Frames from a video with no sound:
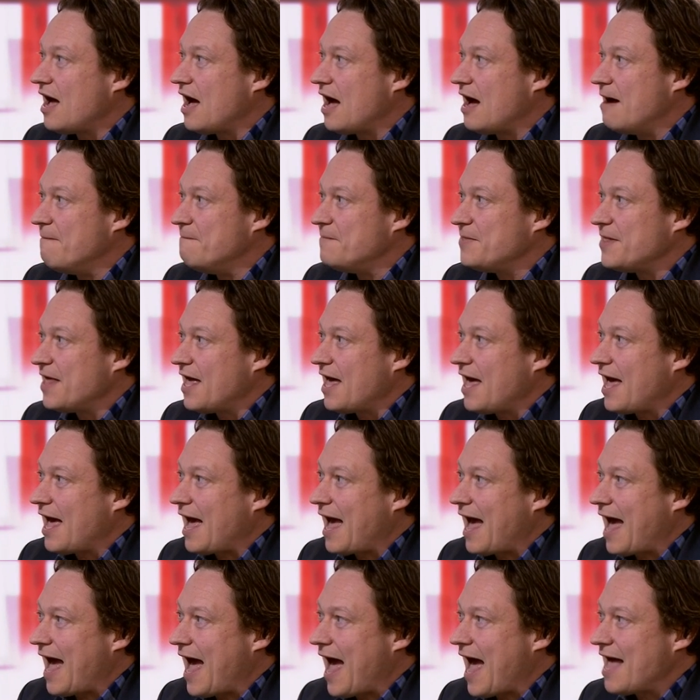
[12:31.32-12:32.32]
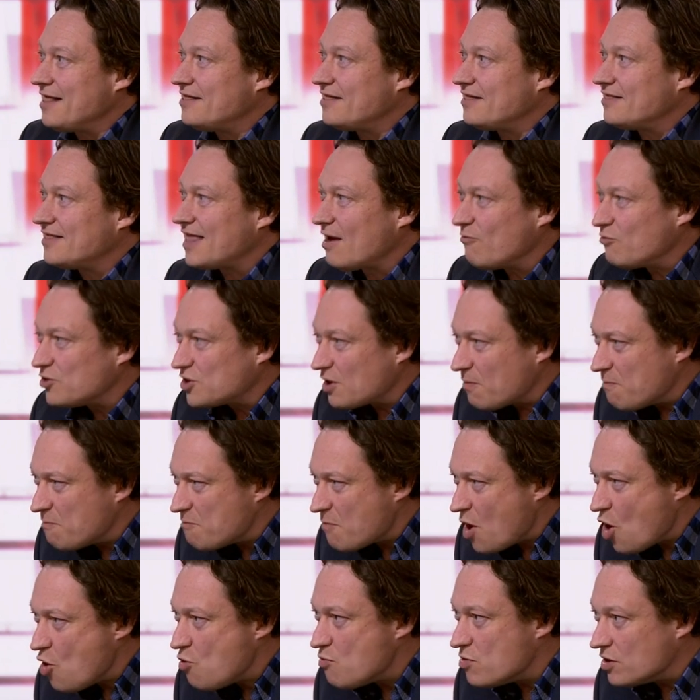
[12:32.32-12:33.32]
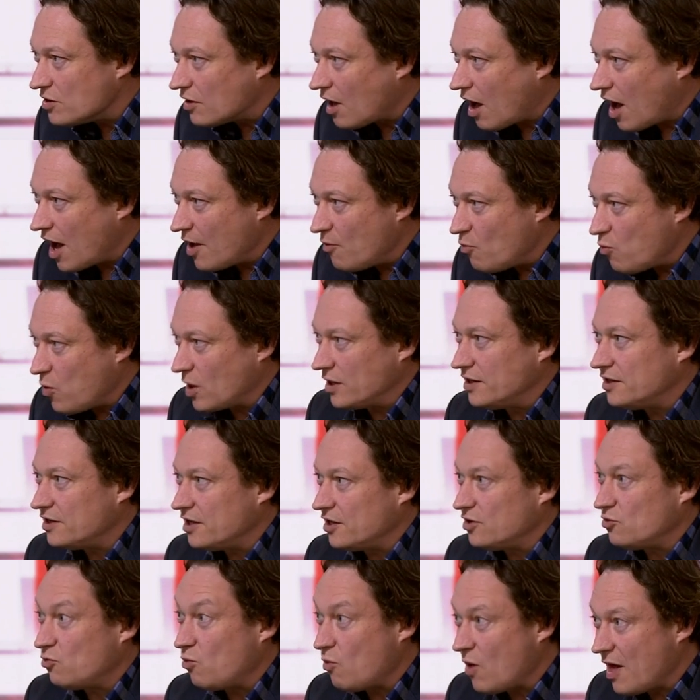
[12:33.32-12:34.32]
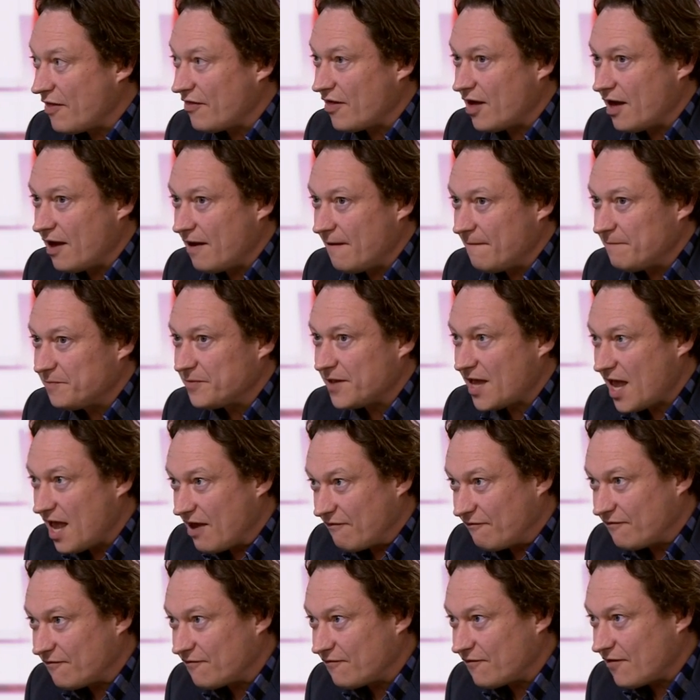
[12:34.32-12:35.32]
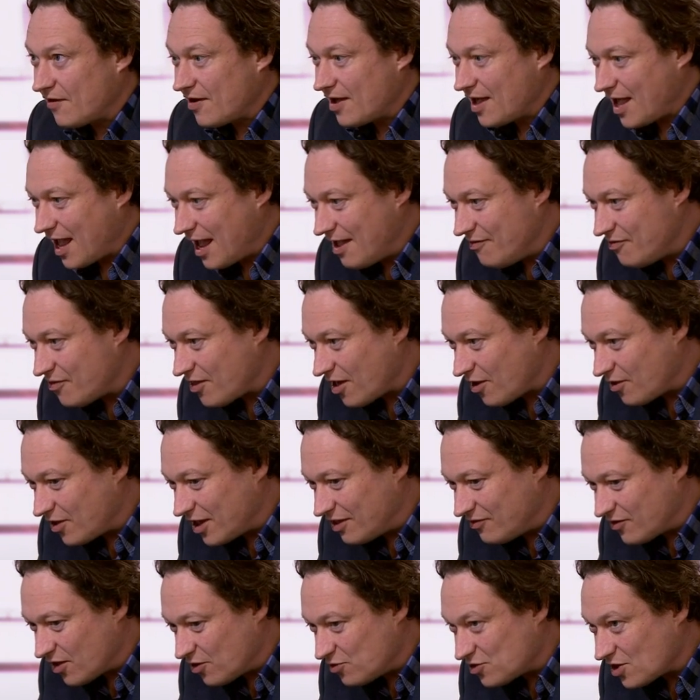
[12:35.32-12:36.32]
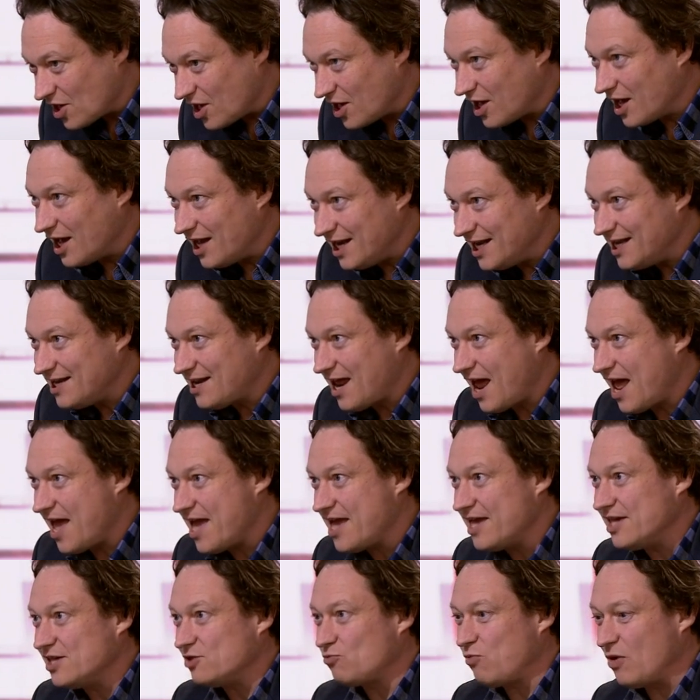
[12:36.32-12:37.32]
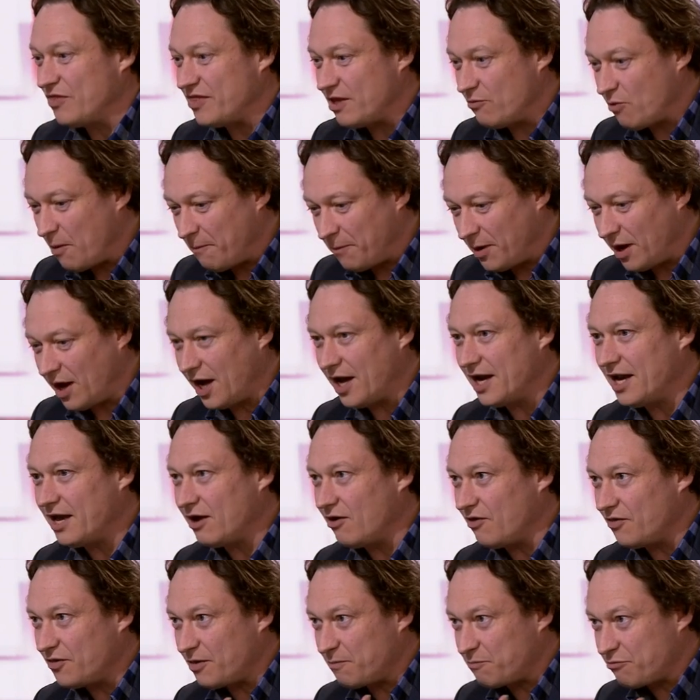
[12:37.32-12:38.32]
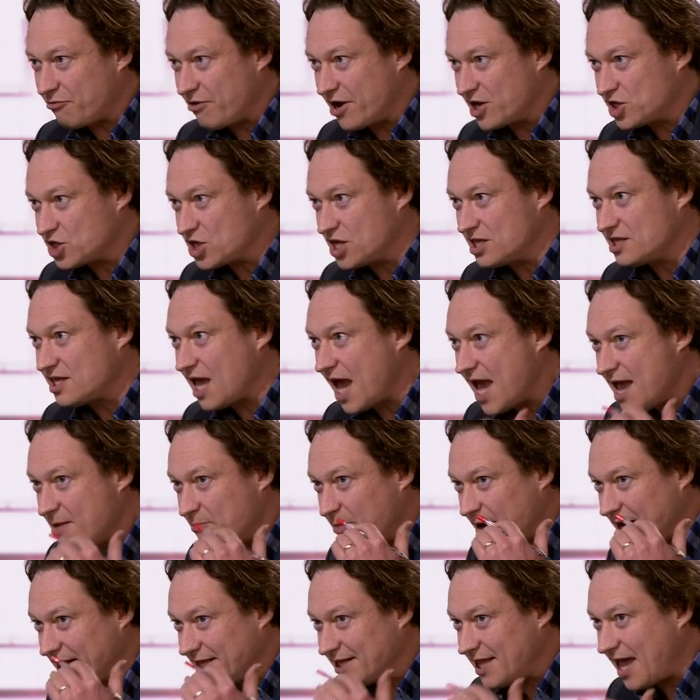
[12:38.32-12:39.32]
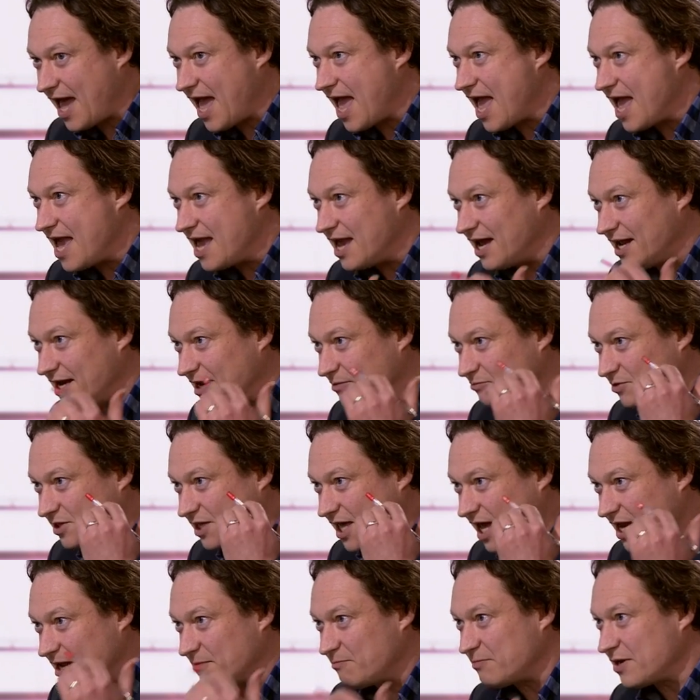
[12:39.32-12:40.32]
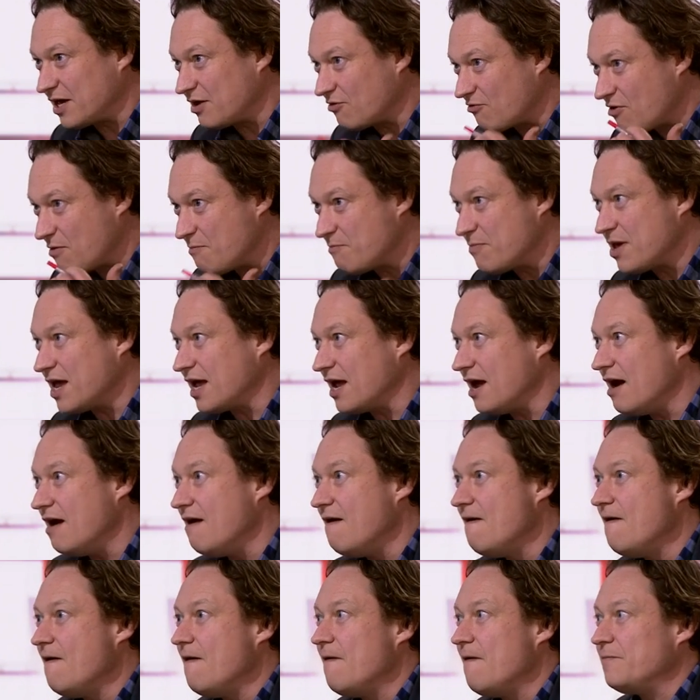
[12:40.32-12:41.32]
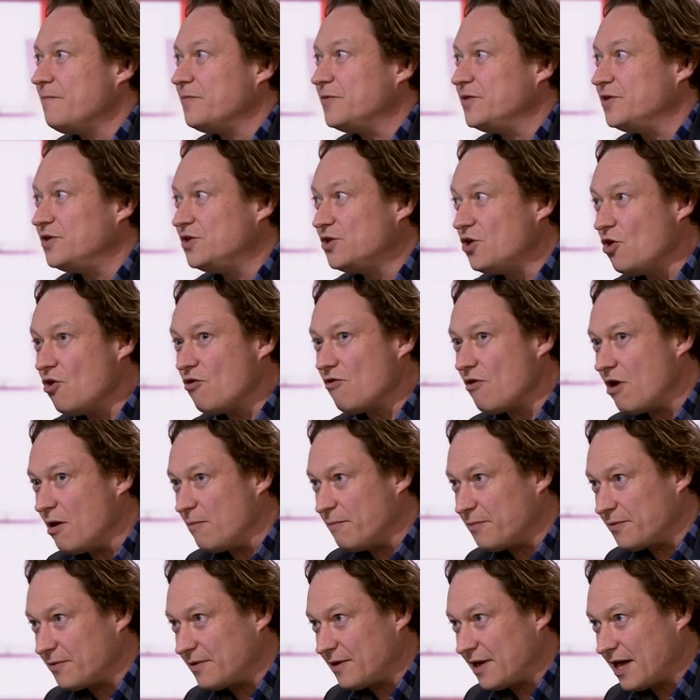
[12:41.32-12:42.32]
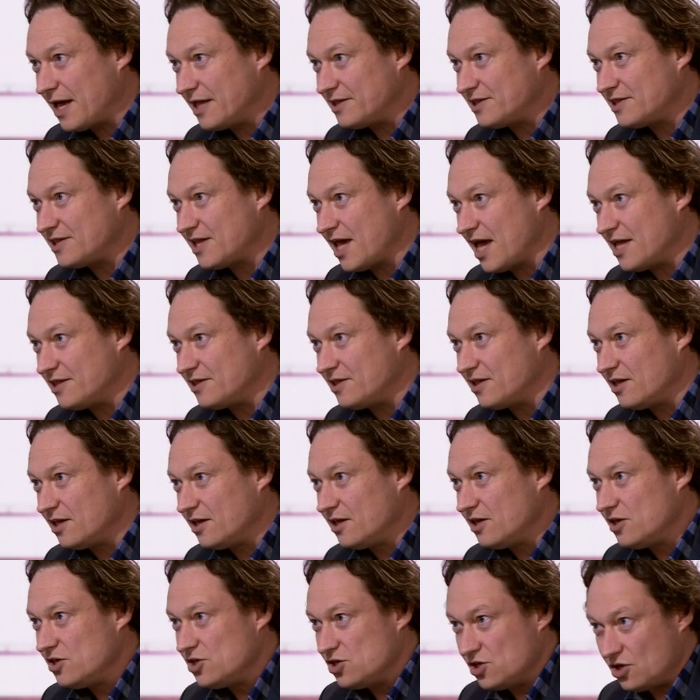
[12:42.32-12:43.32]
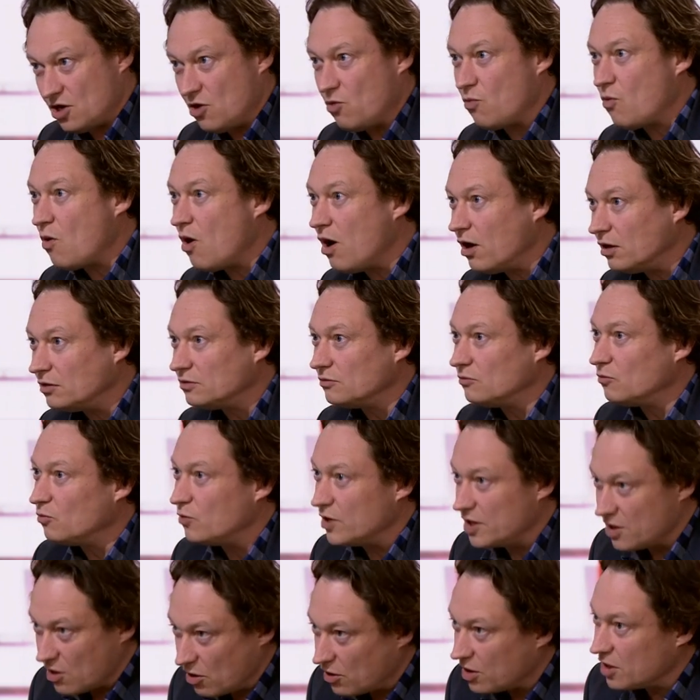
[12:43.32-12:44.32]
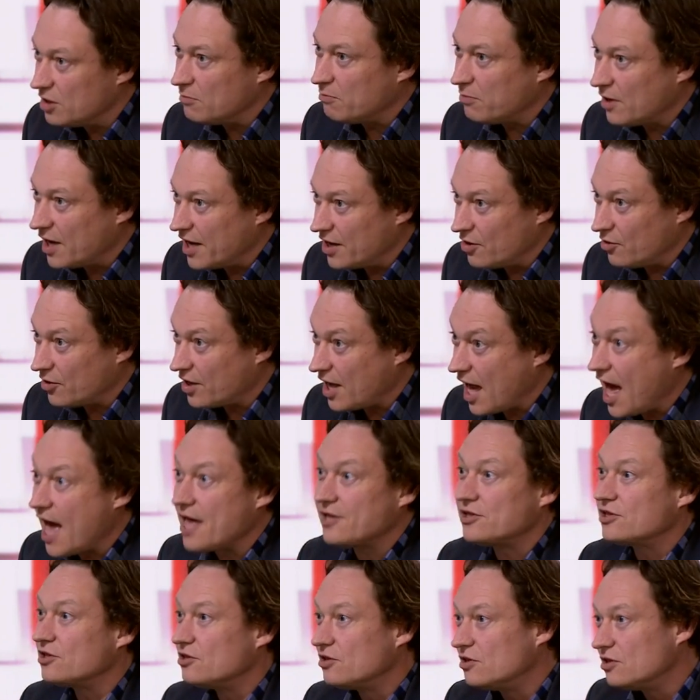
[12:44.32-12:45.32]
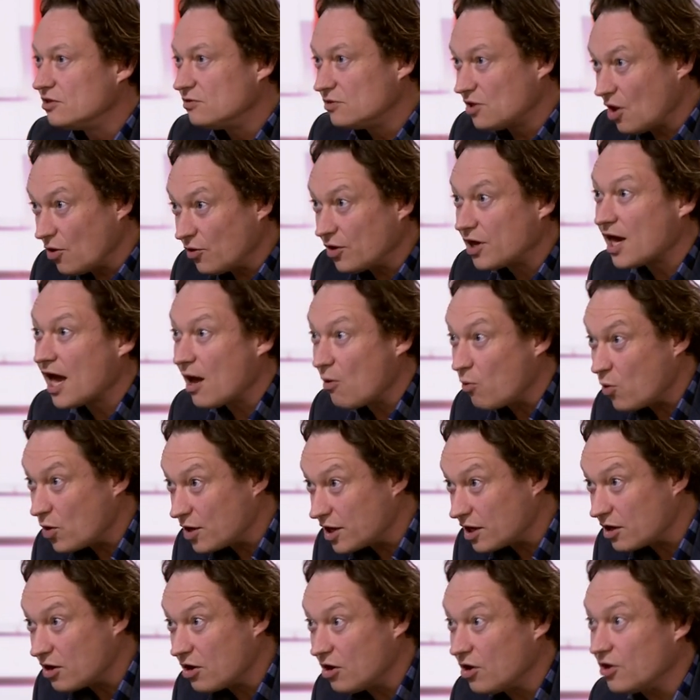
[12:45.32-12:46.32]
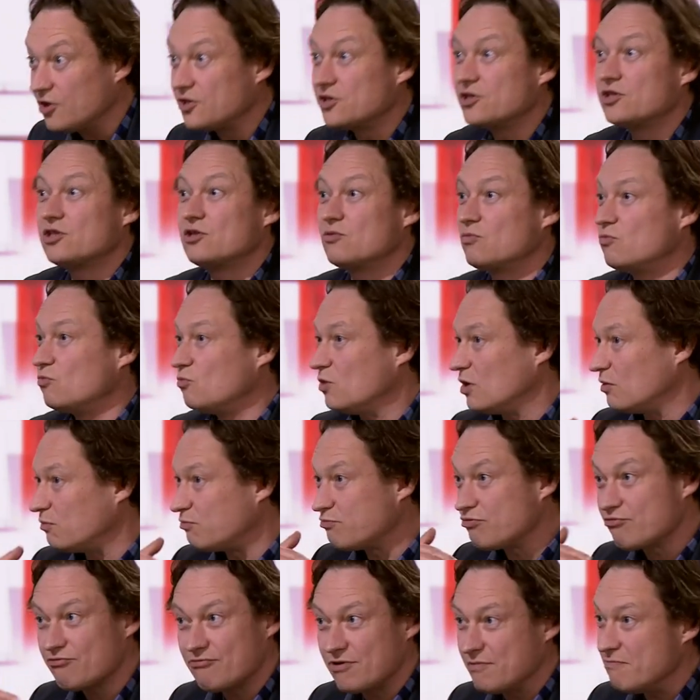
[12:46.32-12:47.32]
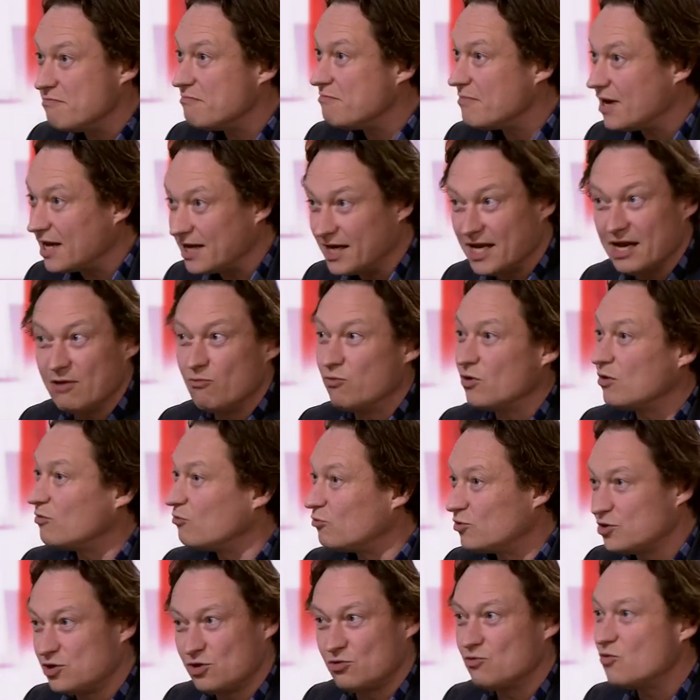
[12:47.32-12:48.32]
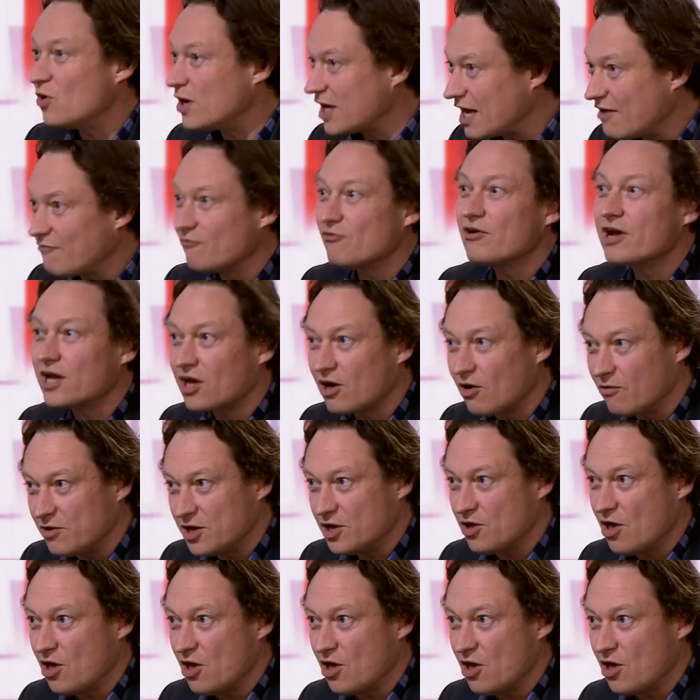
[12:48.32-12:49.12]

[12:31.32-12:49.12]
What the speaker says: And there was a moment I wondered whether, if in those early days when they were piling on the pressure day by day and it was getting bigger and bigger, Europe had said, you know what, we're not going to buy your gas. Don't care what it costs. We'll print money. We'll do whatever it,